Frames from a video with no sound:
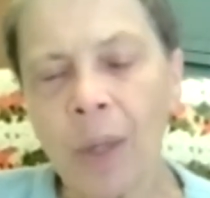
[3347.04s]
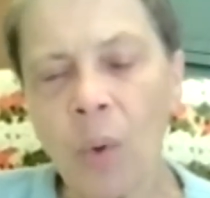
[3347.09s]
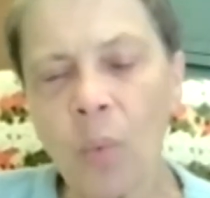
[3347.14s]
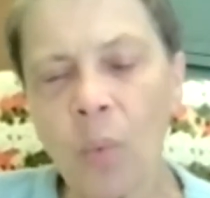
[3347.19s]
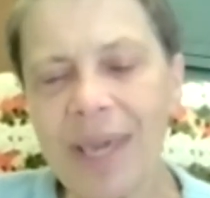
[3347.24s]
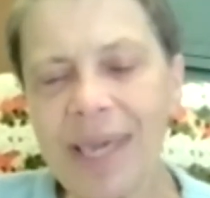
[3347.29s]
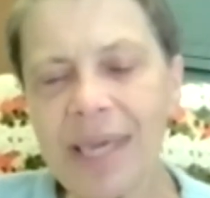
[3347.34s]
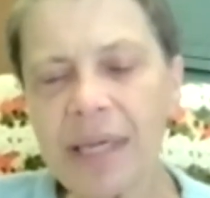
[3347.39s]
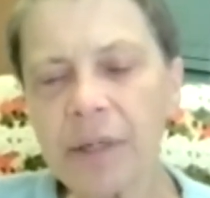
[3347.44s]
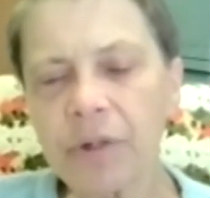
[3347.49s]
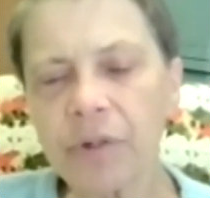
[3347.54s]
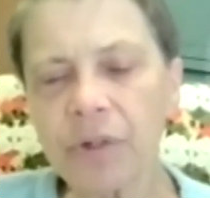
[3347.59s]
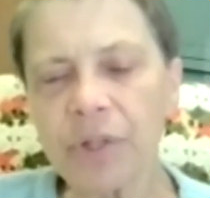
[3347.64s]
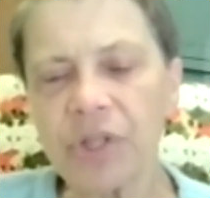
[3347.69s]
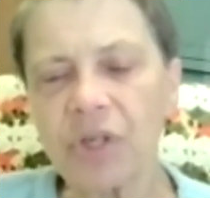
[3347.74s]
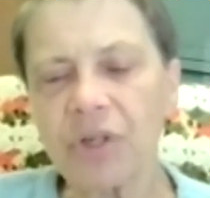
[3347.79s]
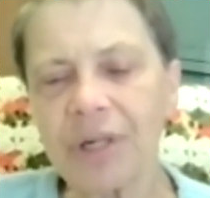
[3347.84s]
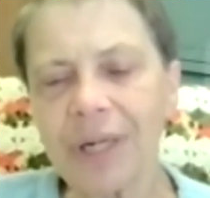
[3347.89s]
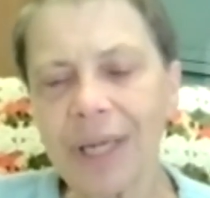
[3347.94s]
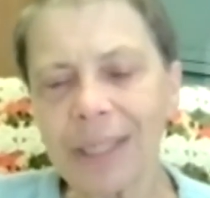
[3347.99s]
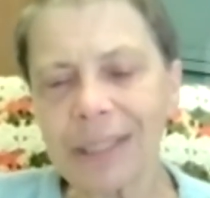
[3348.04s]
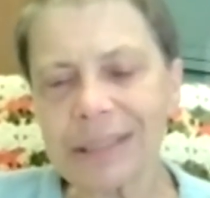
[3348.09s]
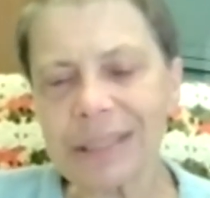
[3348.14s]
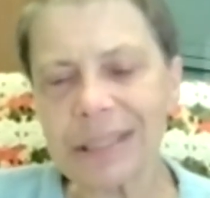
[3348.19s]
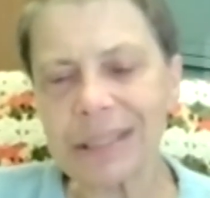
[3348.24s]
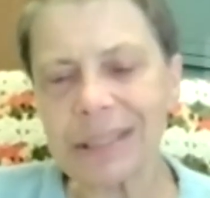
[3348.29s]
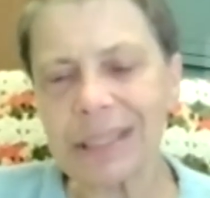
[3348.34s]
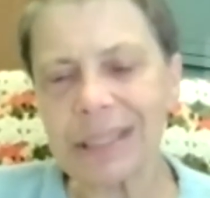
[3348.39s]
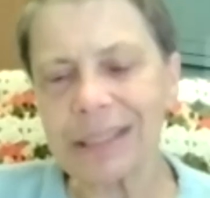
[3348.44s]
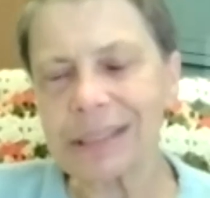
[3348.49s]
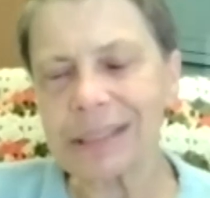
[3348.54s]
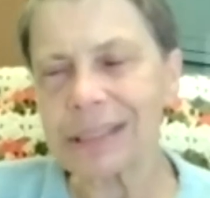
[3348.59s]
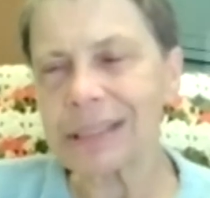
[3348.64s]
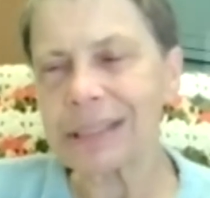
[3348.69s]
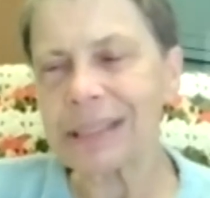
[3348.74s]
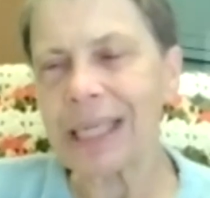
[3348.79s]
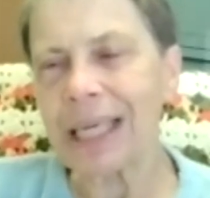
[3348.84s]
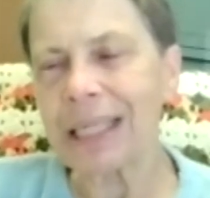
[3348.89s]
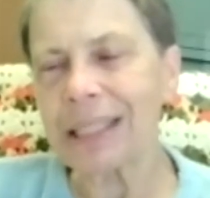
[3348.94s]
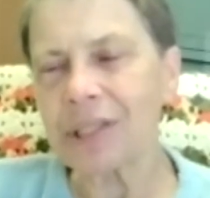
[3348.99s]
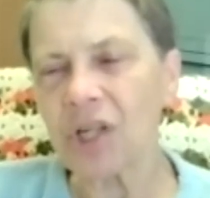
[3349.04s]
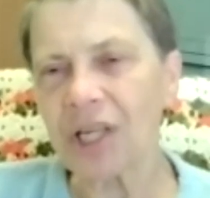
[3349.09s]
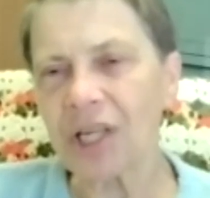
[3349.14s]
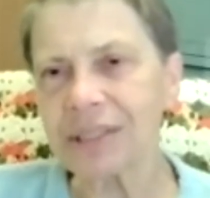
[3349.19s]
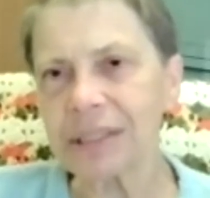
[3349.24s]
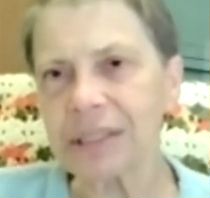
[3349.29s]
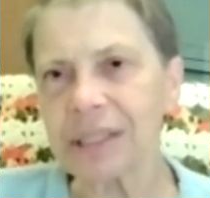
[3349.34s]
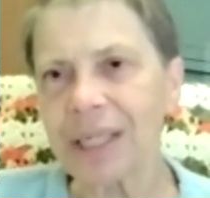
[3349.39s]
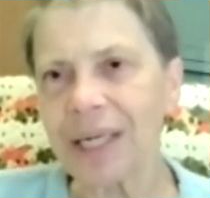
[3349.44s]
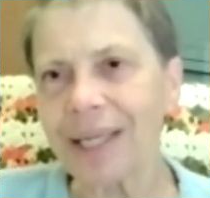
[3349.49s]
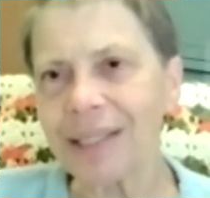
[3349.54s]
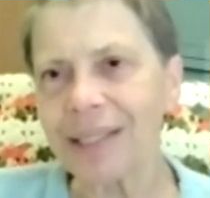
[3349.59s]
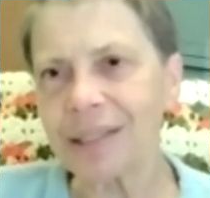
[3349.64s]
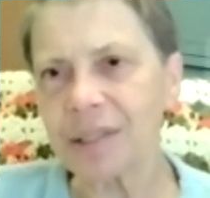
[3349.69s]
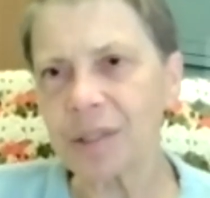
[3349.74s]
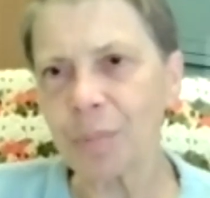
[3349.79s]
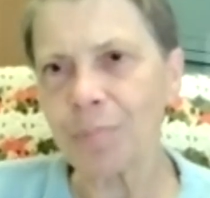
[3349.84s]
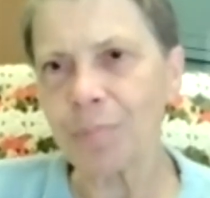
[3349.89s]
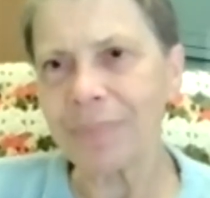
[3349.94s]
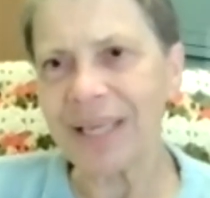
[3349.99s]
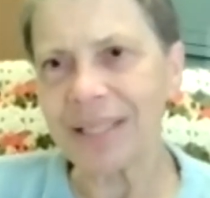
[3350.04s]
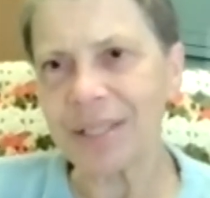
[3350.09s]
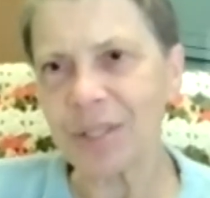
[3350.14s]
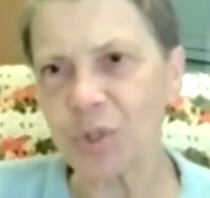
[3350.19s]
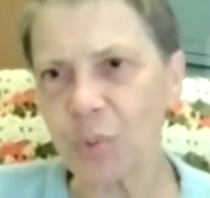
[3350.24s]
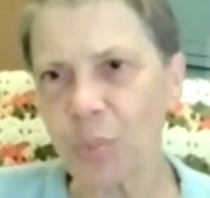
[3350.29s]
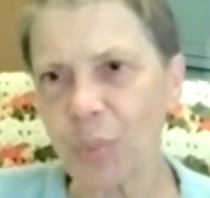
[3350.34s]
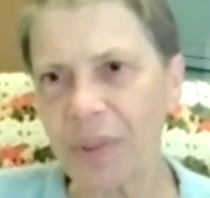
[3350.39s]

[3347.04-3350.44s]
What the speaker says: We here in the United States tend not to like to mess